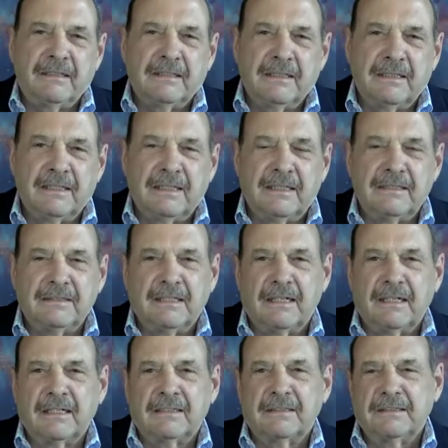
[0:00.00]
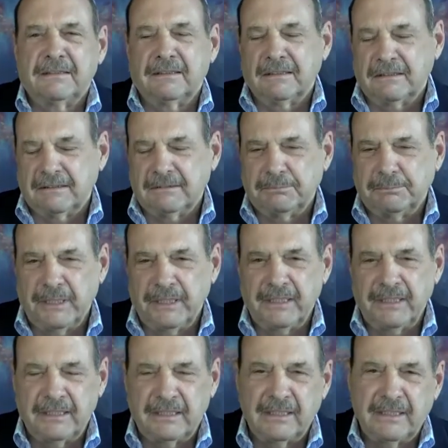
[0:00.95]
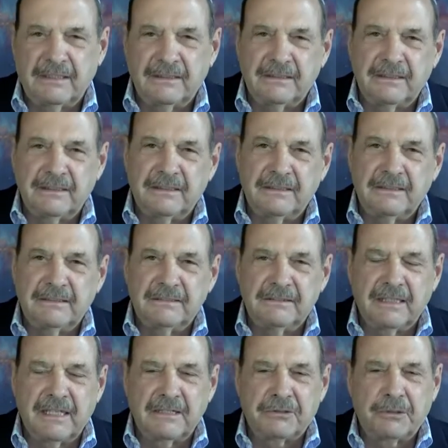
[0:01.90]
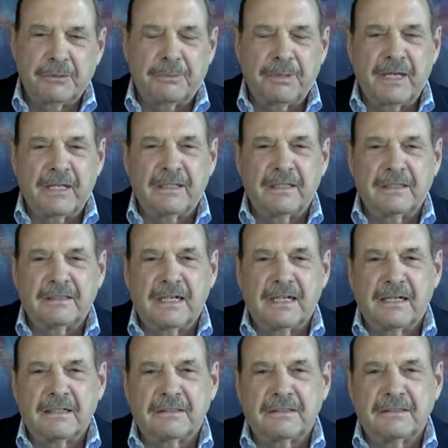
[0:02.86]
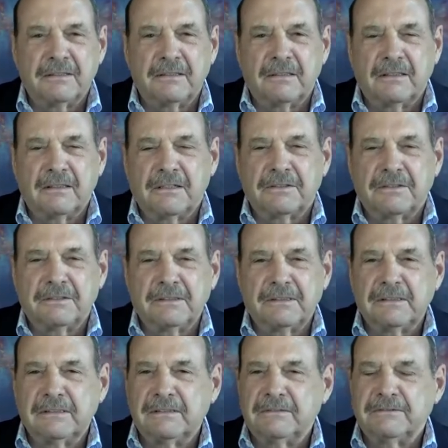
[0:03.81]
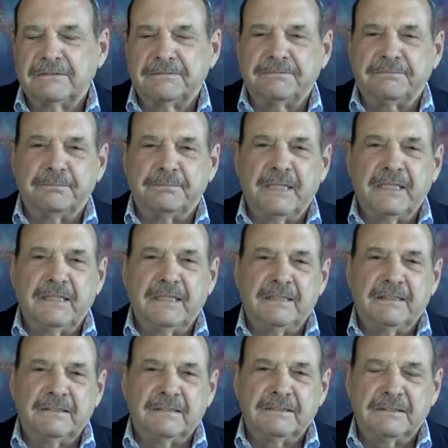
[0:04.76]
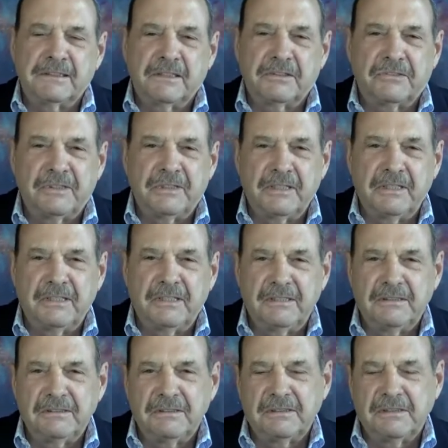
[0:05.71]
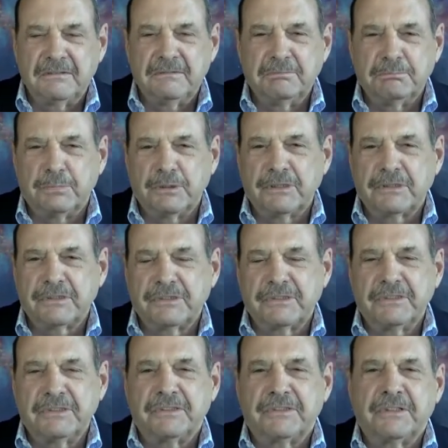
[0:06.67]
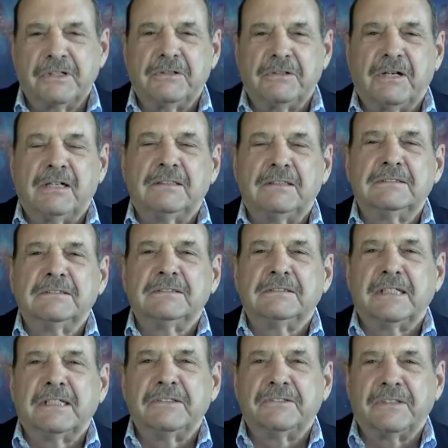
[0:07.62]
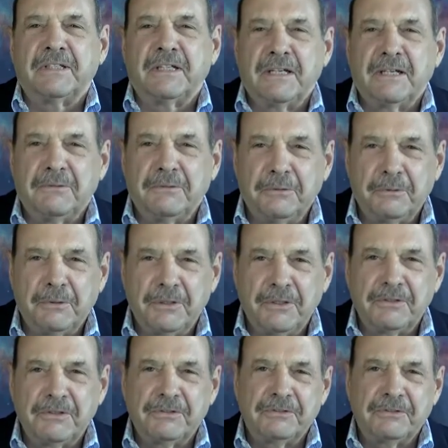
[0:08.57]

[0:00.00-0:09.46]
Dr. Penny Kelly, naturopathic doctor, author of many 16 books and so on. Nice to have you with us.